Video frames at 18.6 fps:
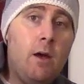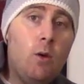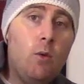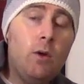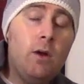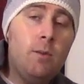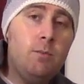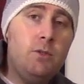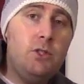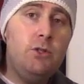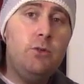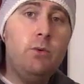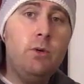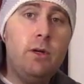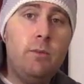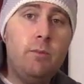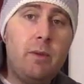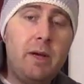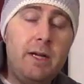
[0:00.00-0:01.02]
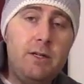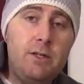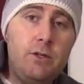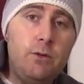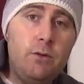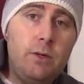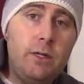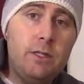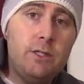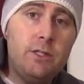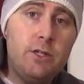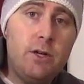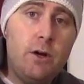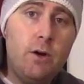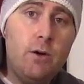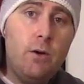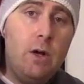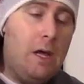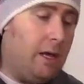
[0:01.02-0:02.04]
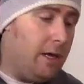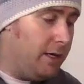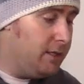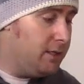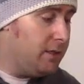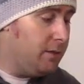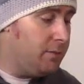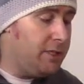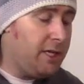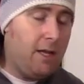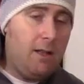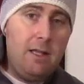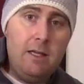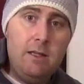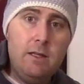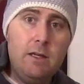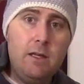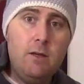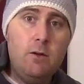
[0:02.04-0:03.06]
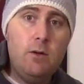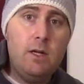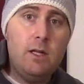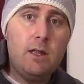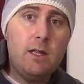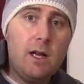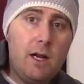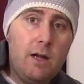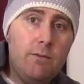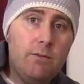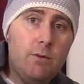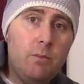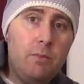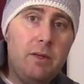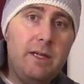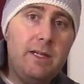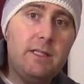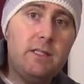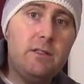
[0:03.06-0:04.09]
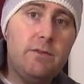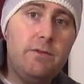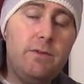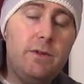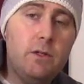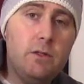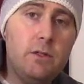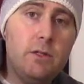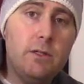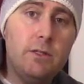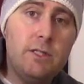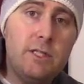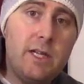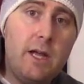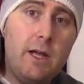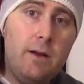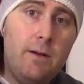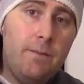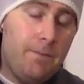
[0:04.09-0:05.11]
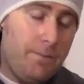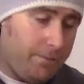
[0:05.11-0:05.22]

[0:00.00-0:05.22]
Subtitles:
What I'm doing by doing so is I'm telling the unit that I've replaced the filter set.